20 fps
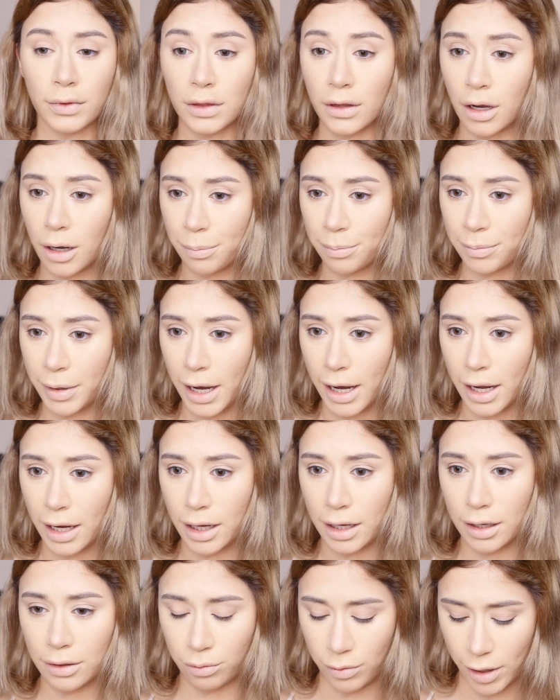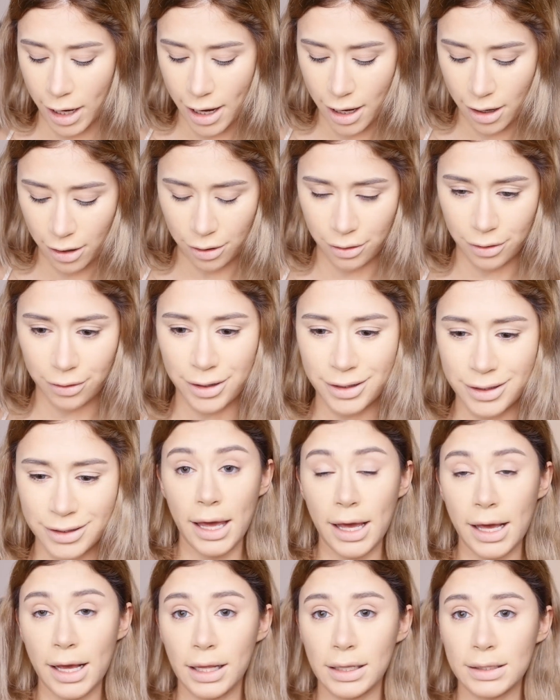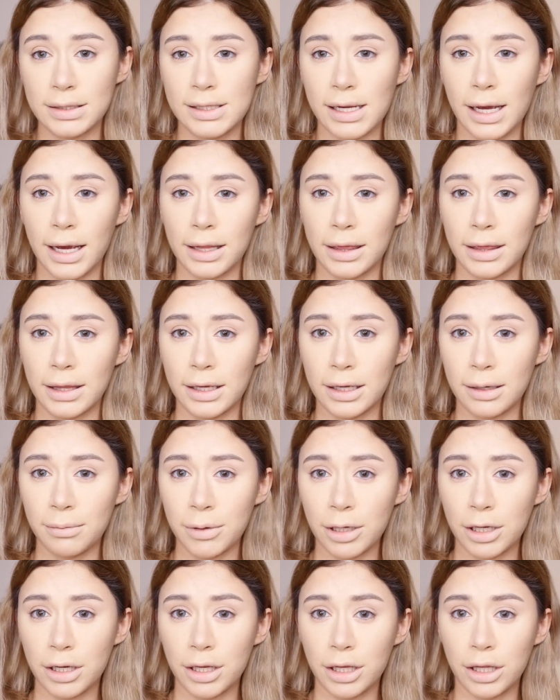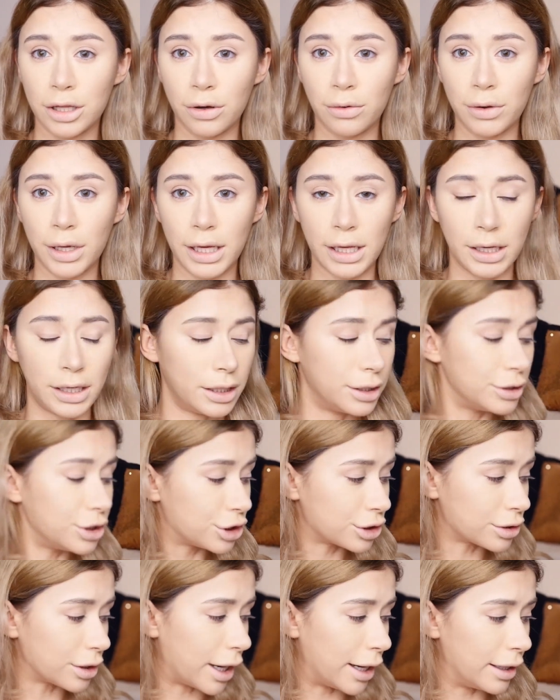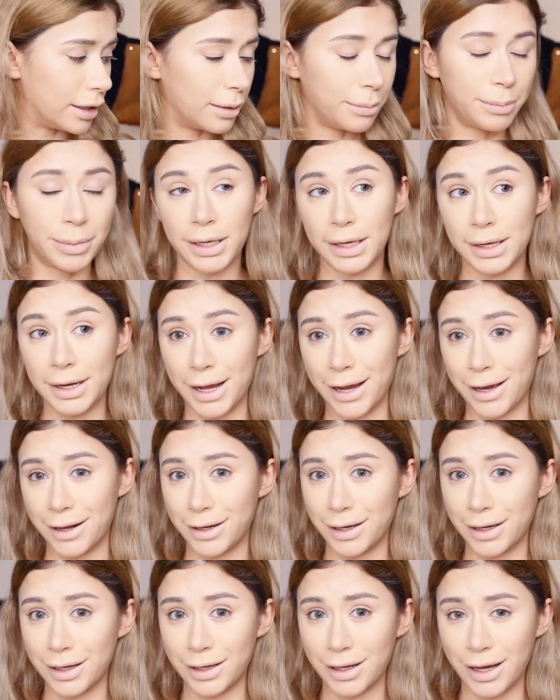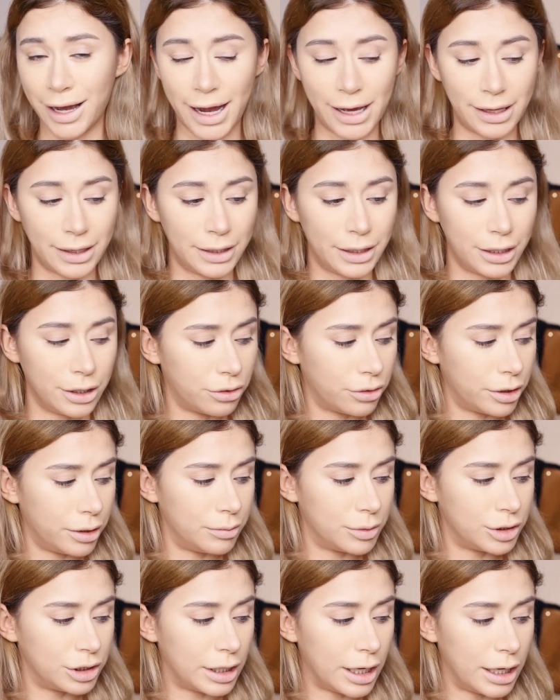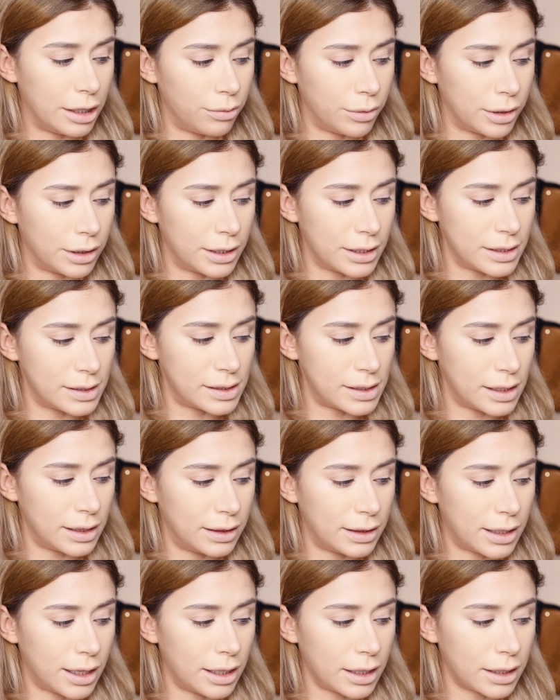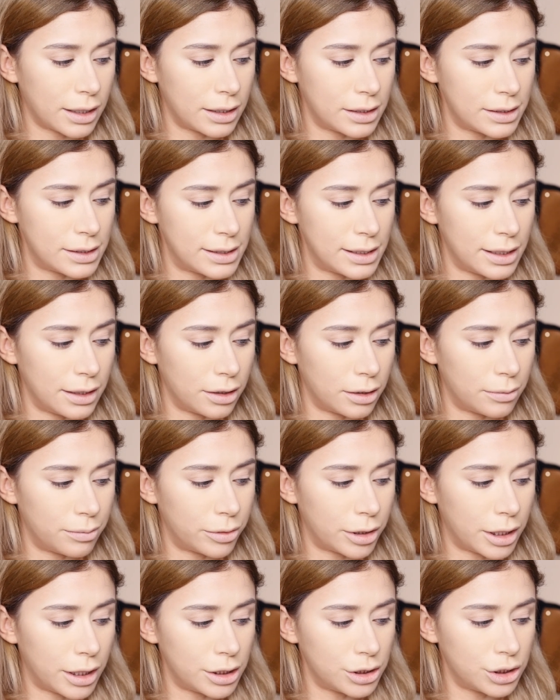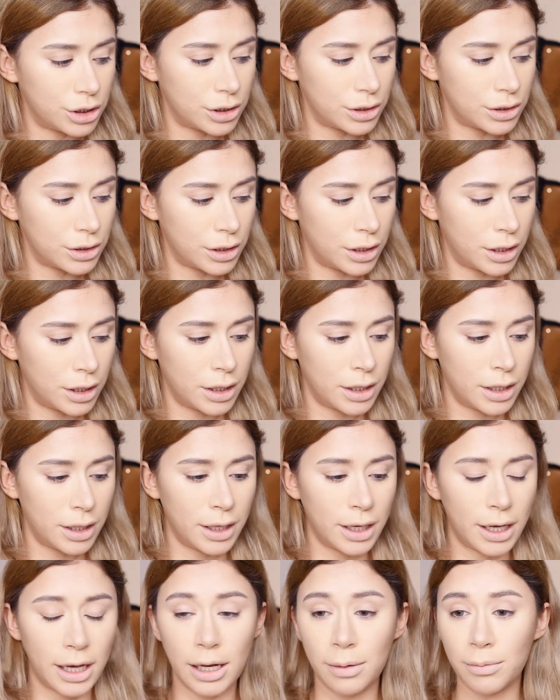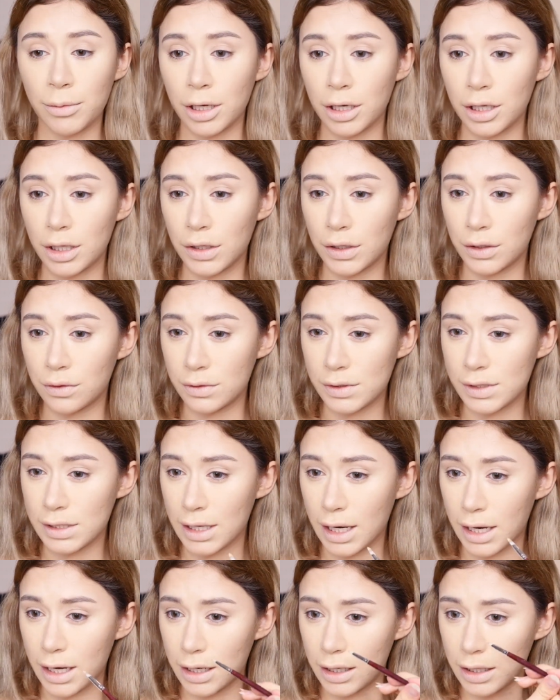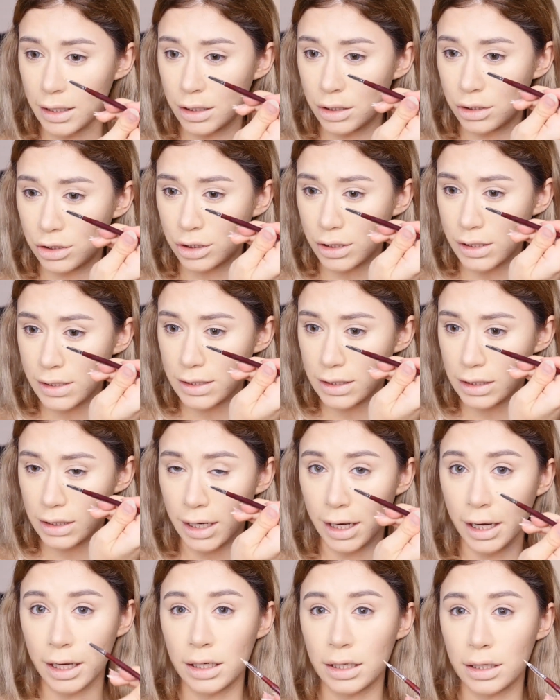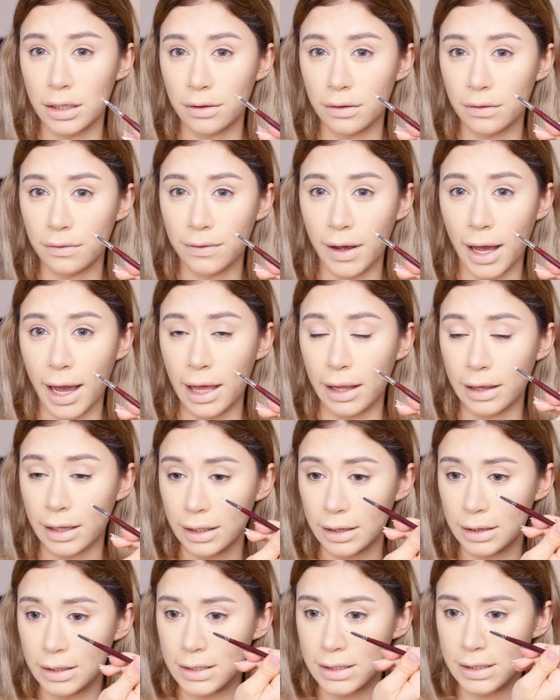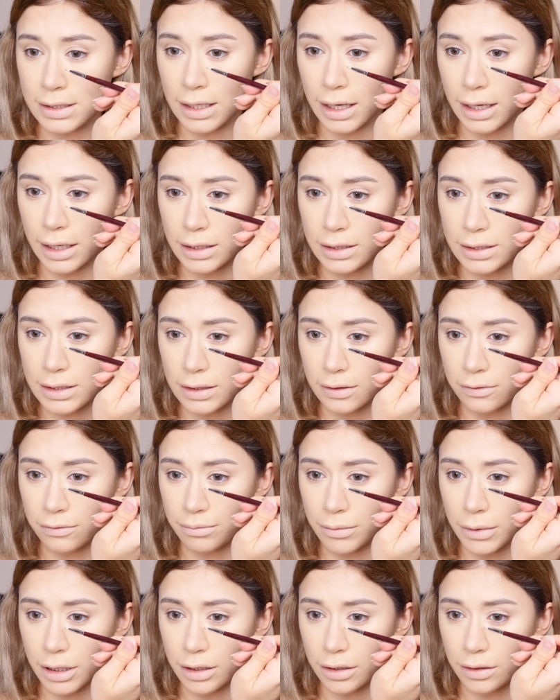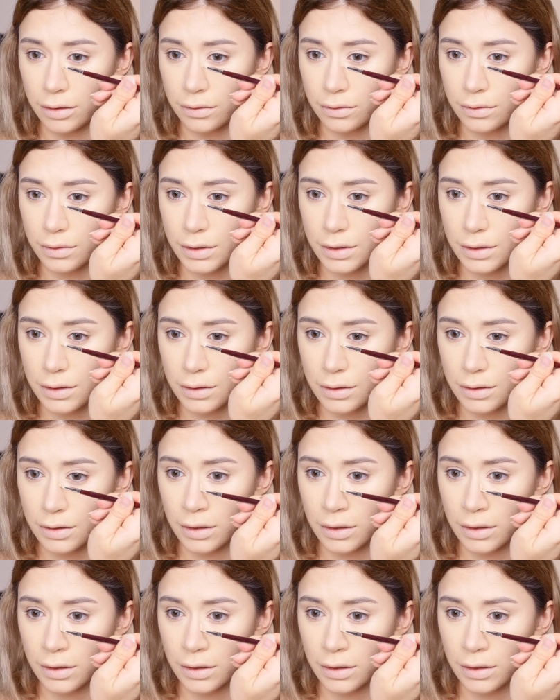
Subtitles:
Not bad, wow. And I think I'm gonna go in and try the banana highlighting cream shade with this synthetic concealer brush. And I'm gonna use that and just kind of highlight the sides of my nose.